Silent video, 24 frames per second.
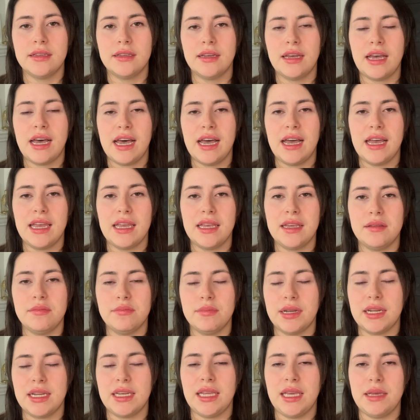Hi,
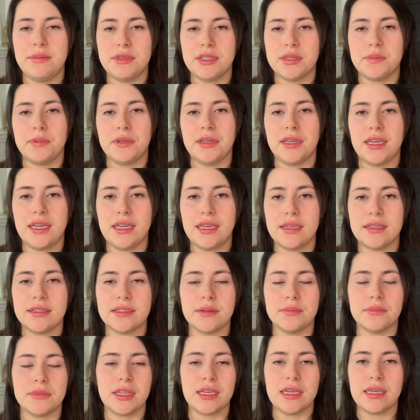my name is blank,
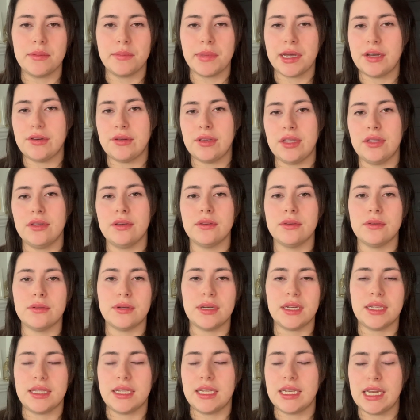something about you,
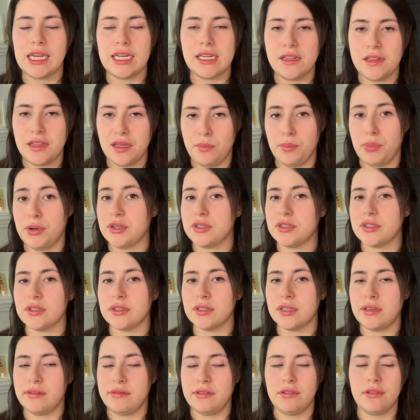and then anything personal
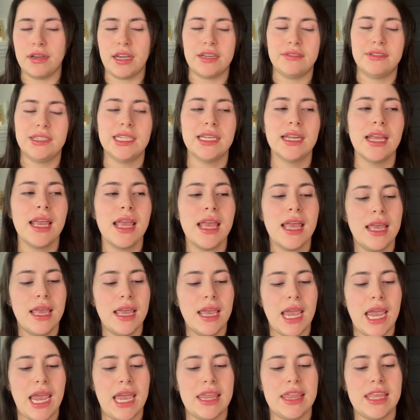if you have it.
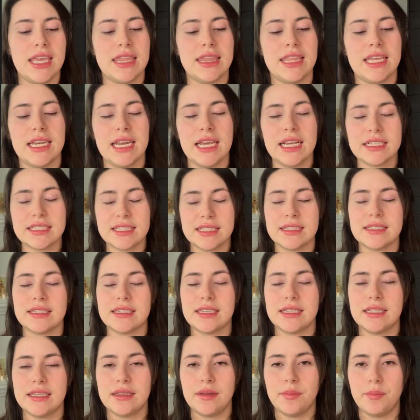And then the next
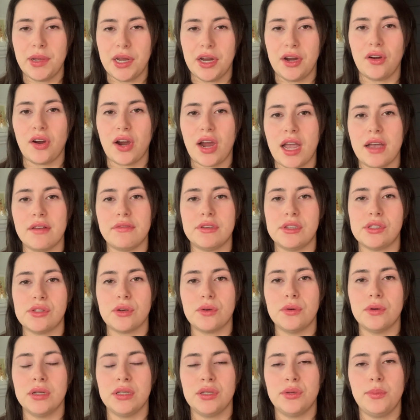paragraph is
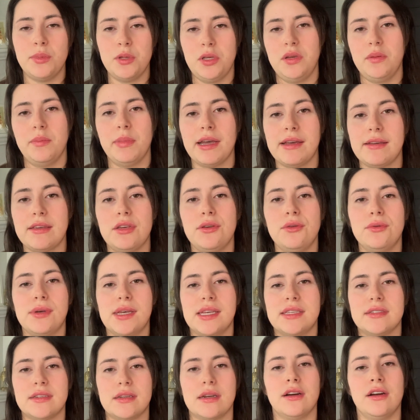going to be about you
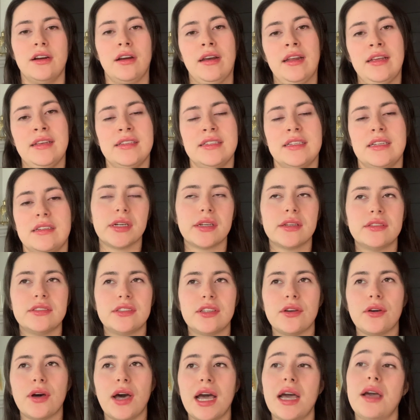as an artist.
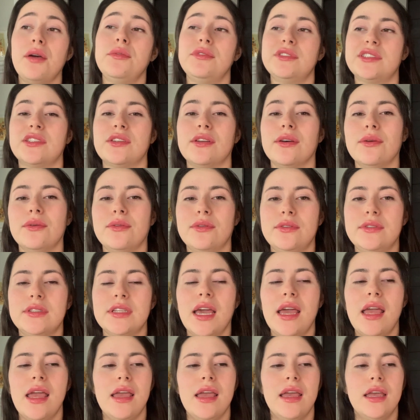So I was told,
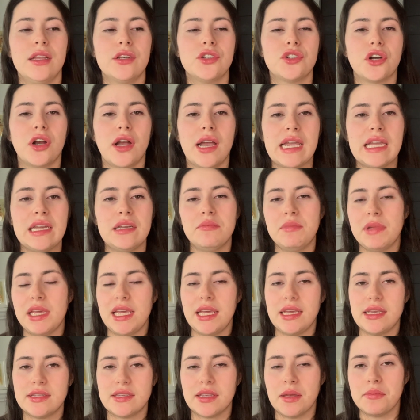try and
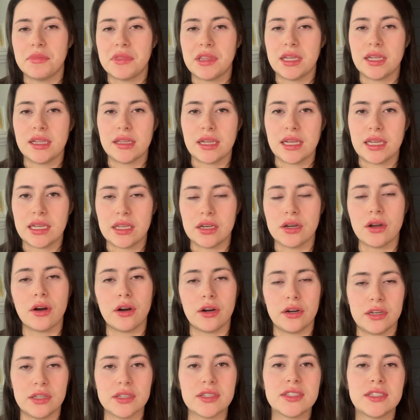make something like an
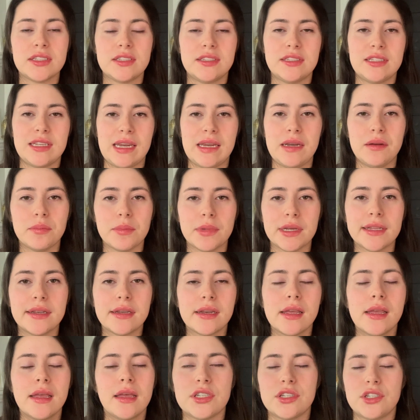artist statement
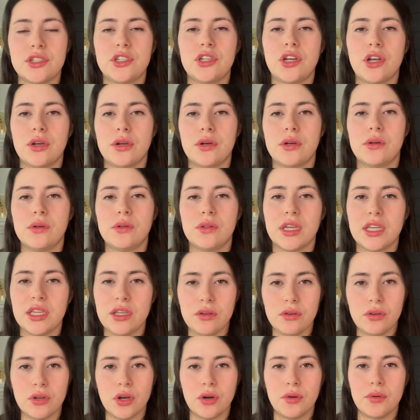to show that
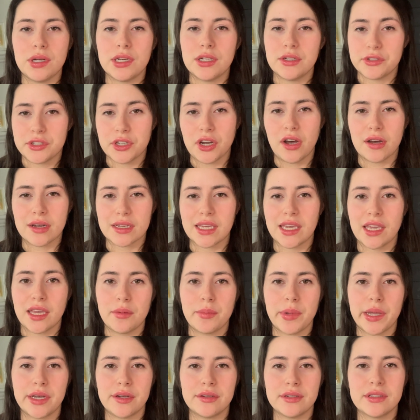you know what you're talking
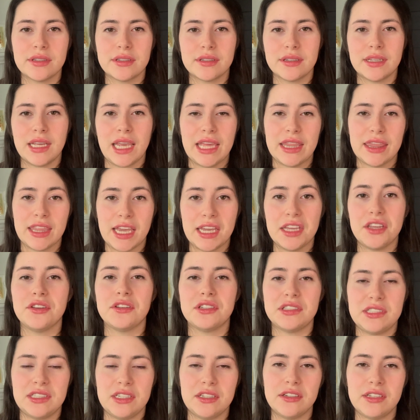about and that you're
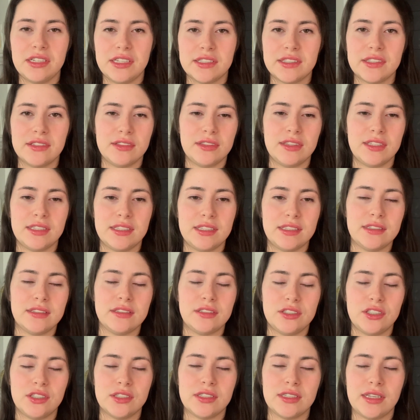serious and this
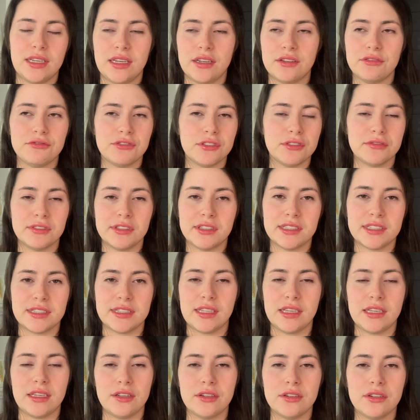isn't just like a frivolous
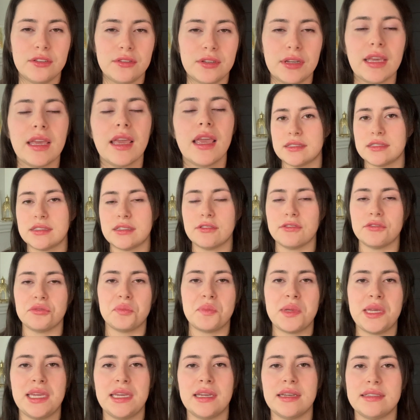thing you're doing. So for
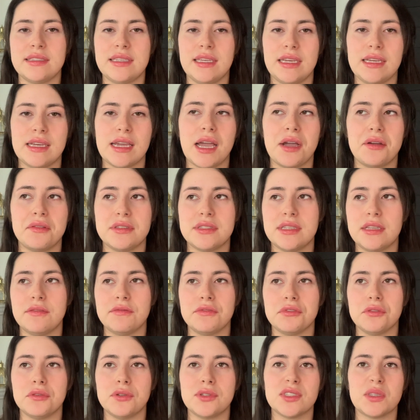me, I say I was
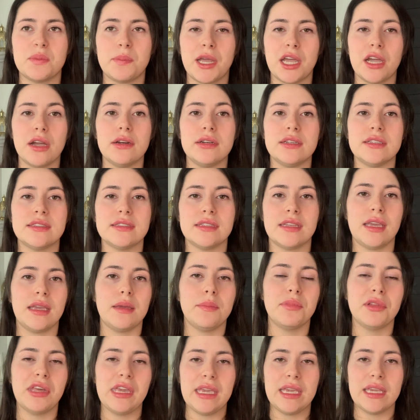influenced by artists like
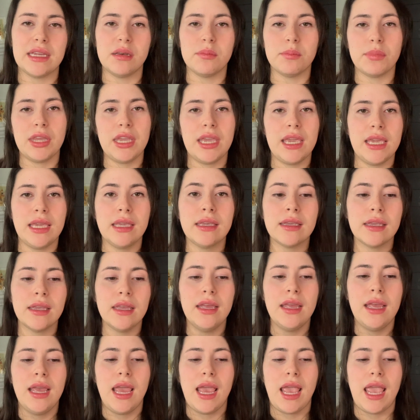blank and blank,
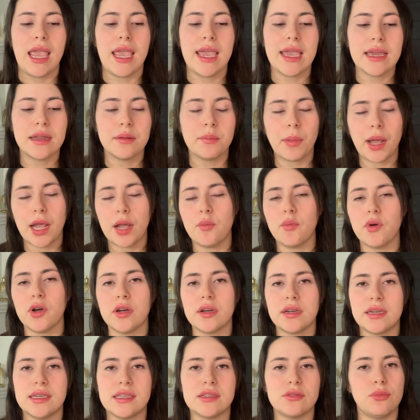and my
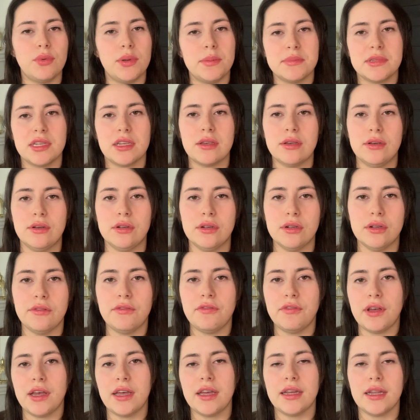work is whimsical,
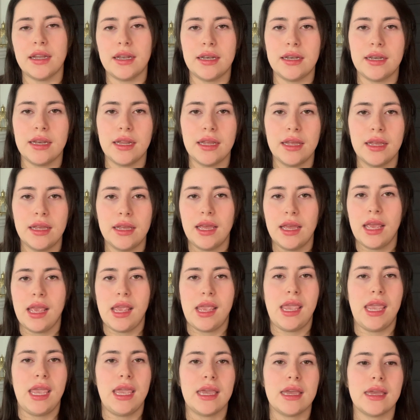fun,
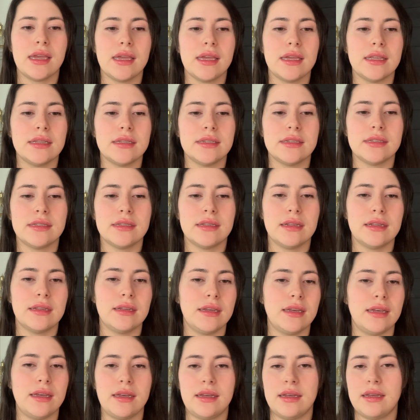and
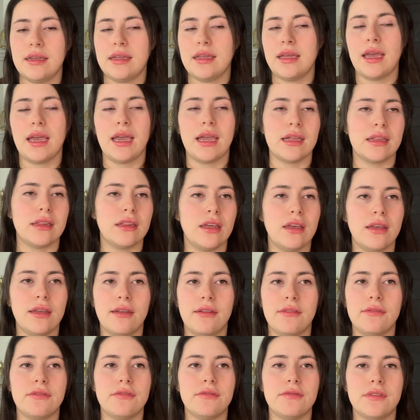I
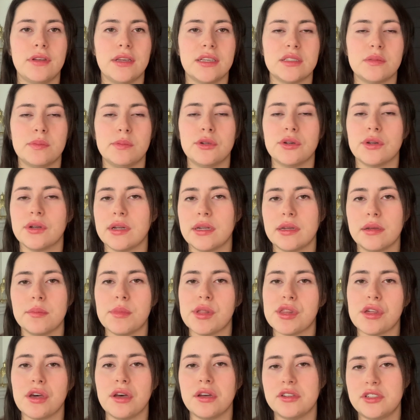love exploring
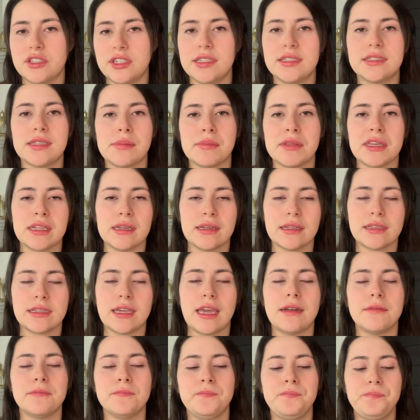mythology, something like
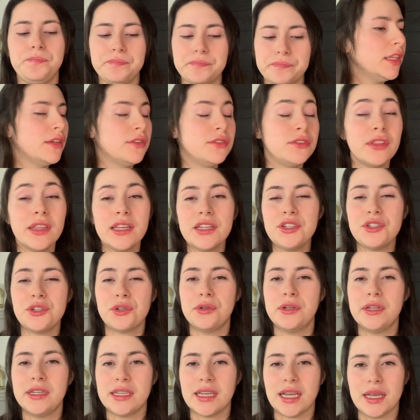that. So that's
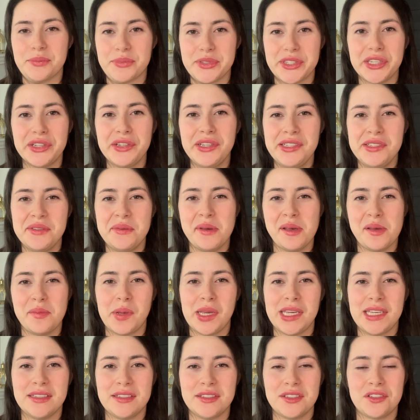showing I'm serious about
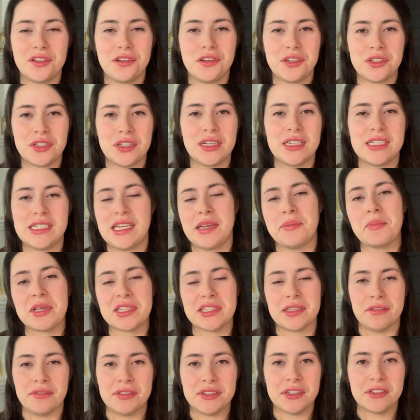my illustration. I take
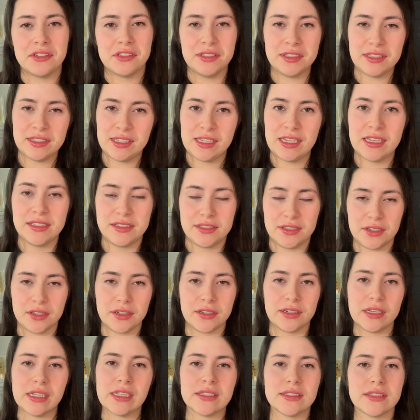myself seriously as an
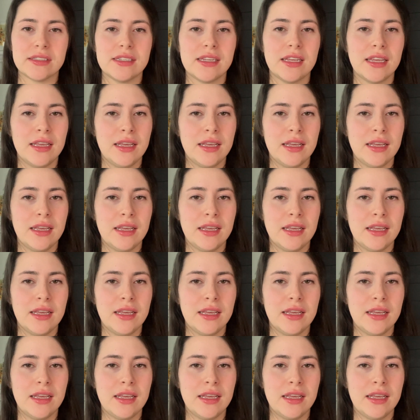artist,